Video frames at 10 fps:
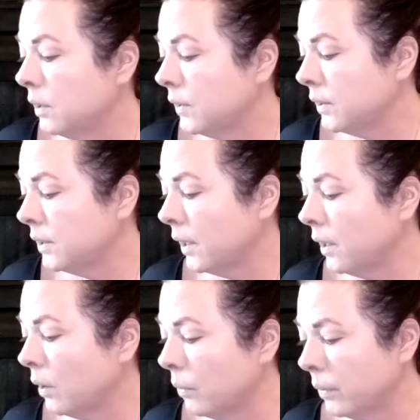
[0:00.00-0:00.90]
Since I
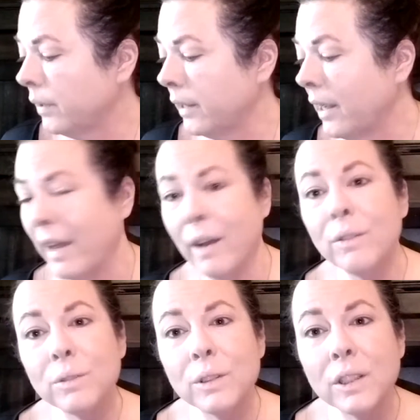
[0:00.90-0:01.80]
don't really
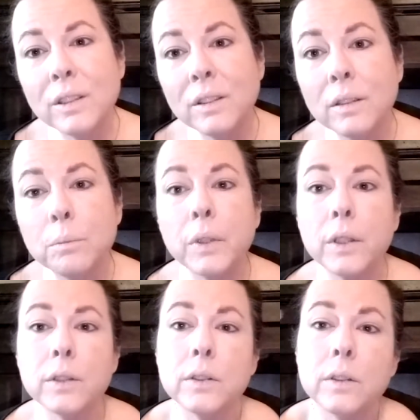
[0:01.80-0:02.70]
have one,
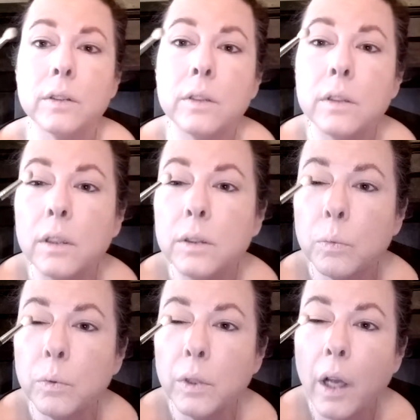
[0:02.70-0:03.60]
because it's
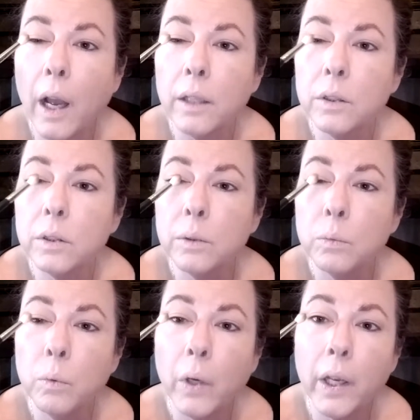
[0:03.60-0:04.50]
actually
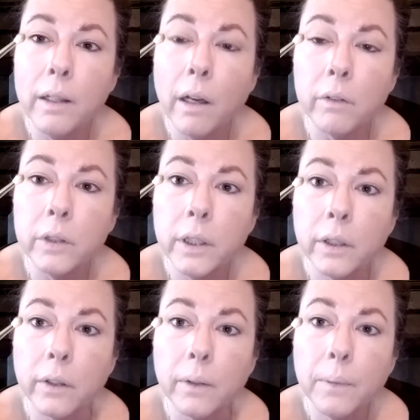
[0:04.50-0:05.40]
way down
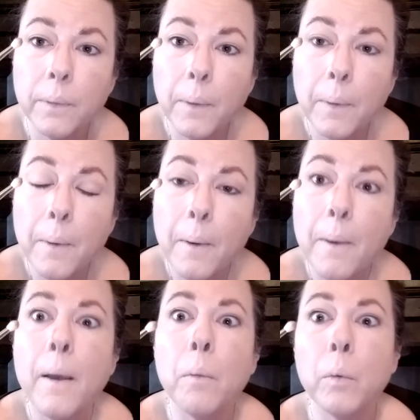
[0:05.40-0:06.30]
here,
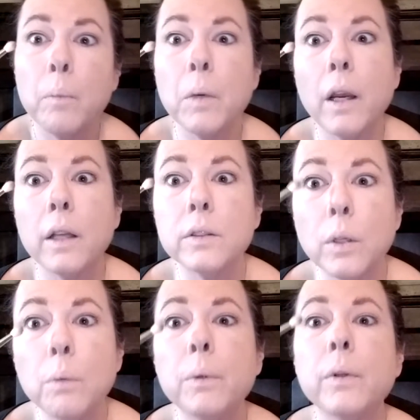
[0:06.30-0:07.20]
and when my eyes are
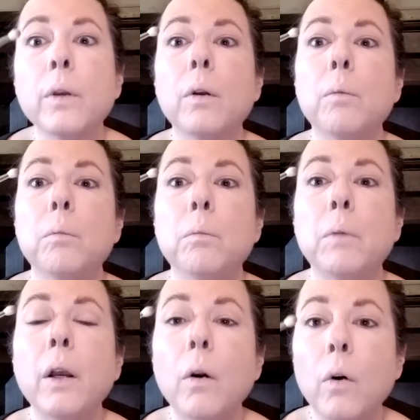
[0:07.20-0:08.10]
open,
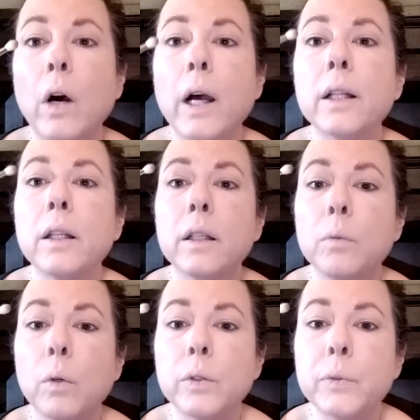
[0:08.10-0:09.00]
my whole eyelid
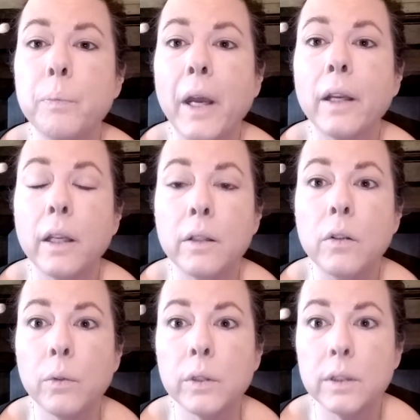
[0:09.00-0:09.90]
rolls back
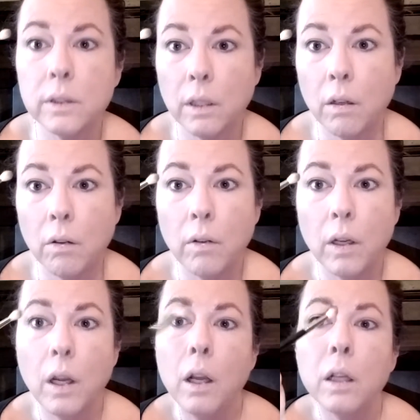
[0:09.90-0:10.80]
into itself.
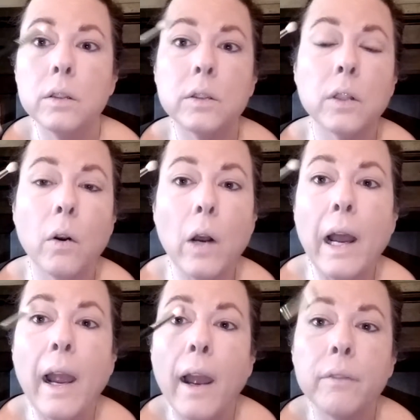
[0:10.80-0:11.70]
So
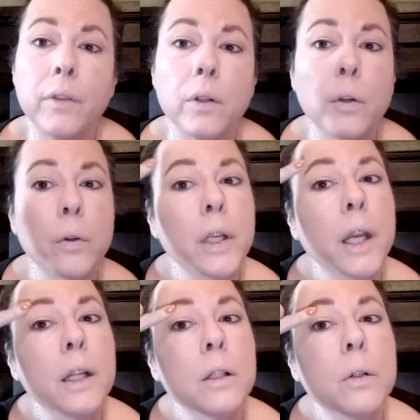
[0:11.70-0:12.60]
I have to
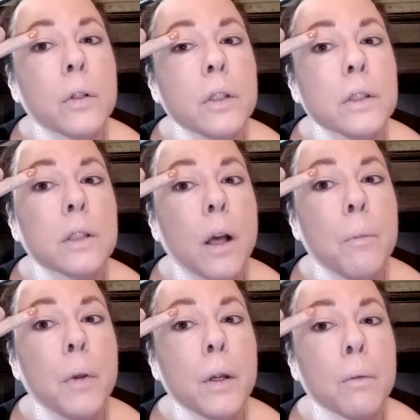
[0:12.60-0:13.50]
create a crease
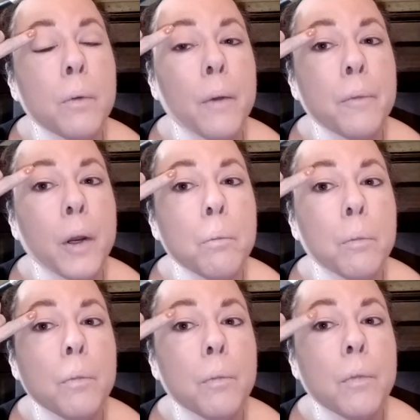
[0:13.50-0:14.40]
up here by my
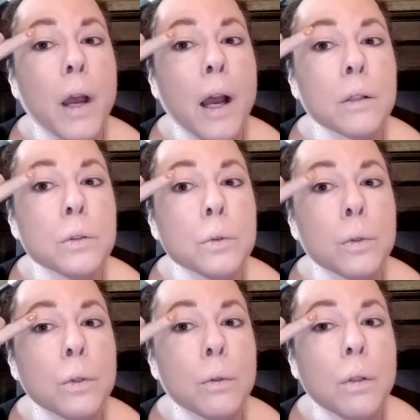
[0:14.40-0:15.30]

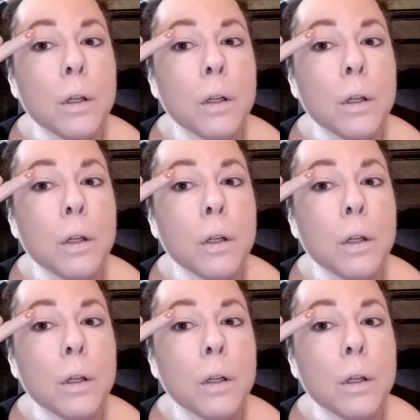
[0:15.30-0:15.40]
actual